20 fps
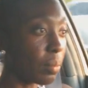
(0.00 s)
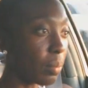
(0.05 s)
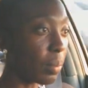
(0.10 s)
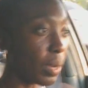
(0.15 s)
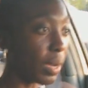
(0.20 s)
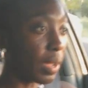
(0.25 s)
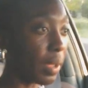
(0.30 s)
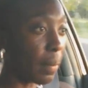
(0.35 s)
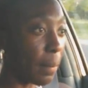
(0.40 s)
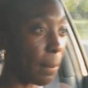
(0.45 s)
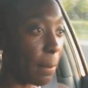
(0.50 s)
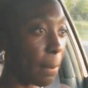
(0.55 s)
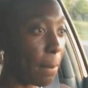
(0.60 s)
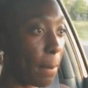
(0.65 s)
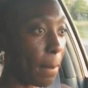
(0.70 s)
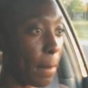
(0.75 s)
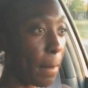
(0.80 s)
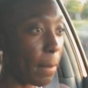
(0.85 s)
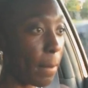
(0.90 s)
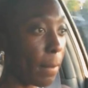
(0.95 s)
But
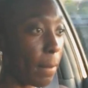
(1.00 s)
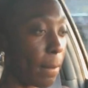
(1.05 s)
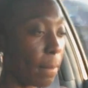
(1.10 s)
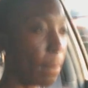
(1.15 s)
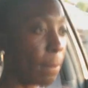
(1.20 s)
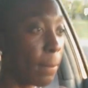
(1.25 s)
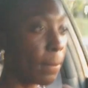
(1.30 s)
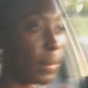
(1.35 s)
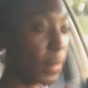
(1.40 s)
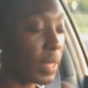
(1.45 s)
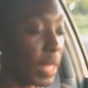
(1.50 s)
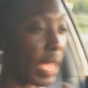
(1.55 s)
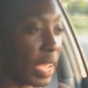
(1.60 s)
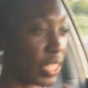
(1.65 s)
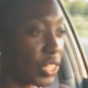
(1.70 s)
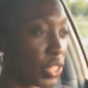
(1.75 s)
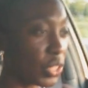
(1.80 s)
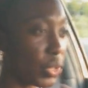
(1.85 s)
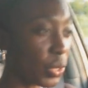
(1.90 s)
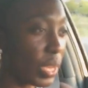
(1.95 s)

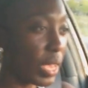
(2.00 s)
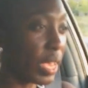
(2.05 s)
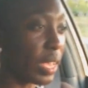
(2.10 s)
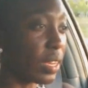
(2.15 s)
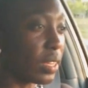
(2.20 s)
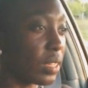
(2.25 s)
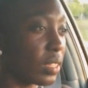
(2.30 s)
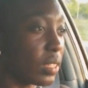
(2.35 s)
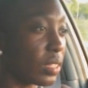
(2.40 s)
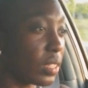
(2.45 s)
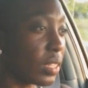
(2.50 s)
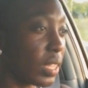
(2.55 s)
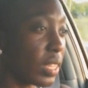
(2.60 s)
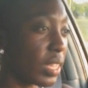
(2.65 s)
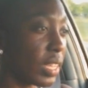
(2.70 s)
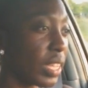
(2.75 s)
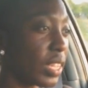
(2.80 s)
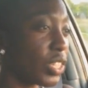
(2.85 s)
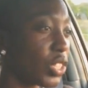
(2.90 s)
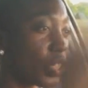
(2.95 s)
actually, you can. I
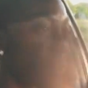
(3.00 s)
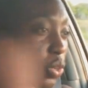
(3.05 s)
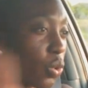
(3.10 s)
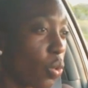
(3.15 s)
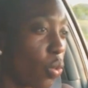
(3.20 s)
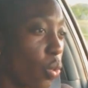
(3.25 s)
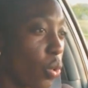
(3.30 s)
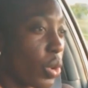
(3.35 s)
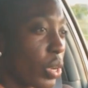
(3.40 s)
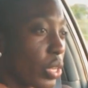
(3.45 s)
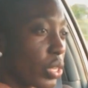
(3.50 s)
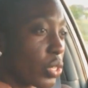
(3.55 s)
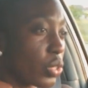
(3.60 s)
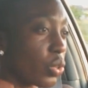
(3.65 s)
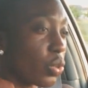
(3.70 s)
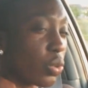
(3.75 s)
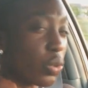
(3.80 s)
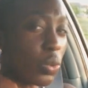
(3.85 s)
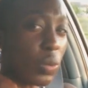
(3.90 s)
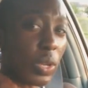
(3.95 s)
think I just look
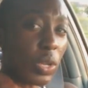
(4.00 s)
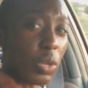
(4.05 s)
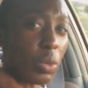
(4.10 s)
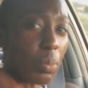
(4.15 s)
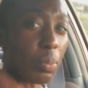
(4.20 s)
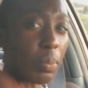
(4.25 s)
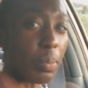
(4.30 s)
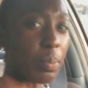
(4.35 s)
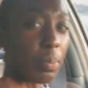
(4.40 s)
orange, or do I look?